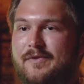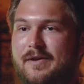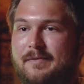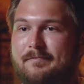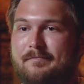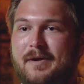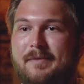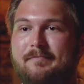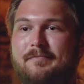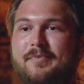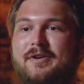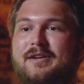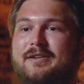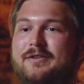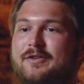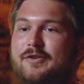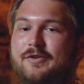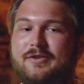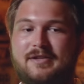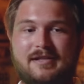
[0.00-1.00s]
the front bumper.
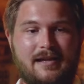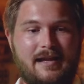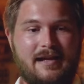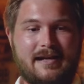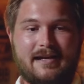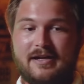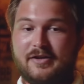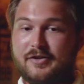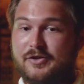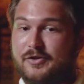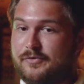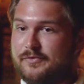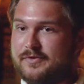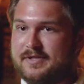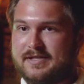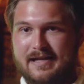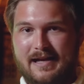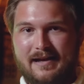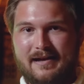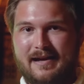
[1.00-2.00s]
It looked like a
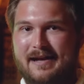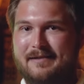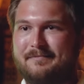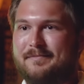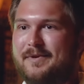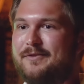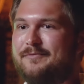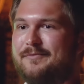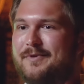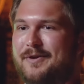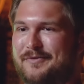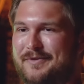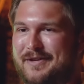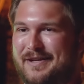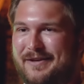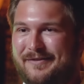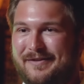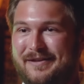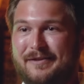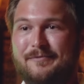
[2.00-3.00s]
goose that had been
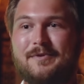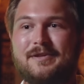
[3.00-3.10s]
roadkill.